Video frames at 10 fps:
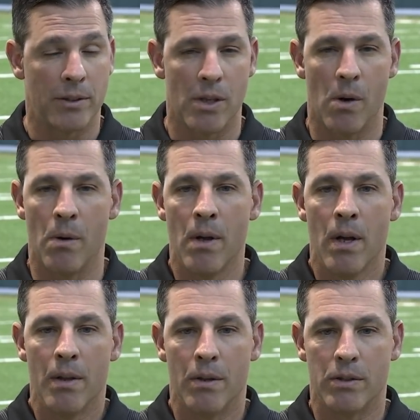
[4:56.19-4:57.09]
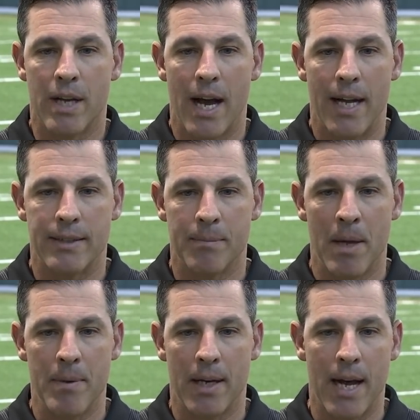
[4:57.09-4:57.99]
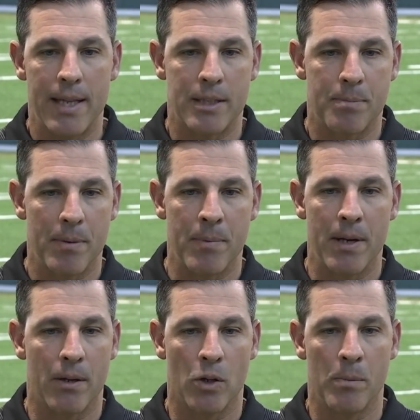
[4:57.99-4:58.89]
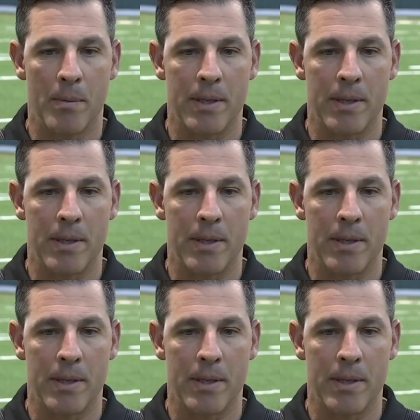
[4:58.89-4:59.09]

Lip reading: So there's guys that maybe a guy that's been here a little bit,